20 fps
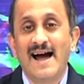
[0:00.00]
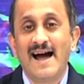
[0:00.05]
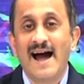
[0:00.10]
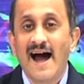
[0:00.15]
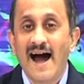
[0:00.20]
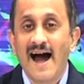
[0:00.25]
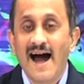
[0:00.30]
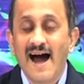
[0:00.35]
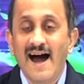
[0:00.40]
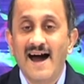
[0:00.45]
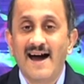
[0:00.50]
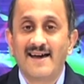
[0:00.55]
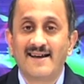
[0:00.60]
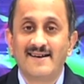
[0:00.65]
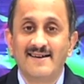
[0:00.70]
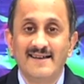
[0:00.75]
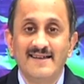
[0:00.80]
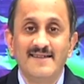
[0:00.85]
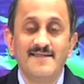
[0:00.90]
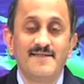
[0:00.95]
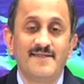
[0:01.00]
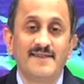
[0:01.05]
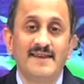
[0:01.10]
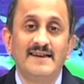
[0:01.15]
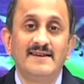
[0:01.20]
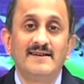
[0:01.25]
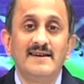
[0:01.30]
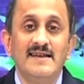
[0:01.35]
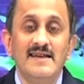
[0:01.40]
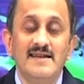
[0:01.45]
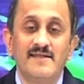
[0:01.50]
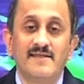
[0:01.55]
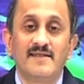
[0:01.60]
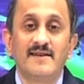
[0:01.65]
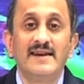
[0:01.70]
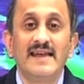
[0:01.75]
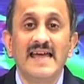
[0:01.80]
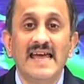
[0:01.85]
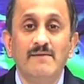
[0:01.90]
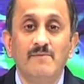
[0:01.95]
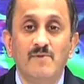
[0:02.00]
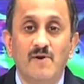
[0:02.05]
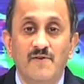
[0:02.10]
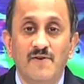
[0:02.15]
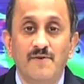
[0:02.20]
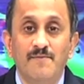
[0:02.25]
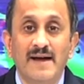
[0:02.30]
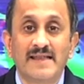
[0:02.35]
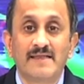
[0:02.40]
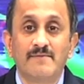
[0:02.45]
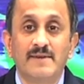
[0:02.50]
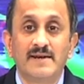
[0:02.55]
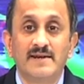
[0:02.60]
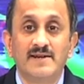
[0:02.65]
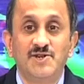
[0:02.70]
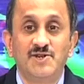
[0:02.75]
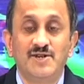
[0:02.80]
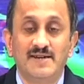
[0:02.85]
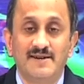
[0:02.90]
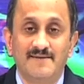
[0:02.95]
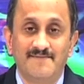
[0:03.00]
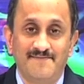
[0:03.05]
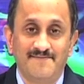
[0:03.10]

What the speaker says: Haar incidentally is the name of a mathematician.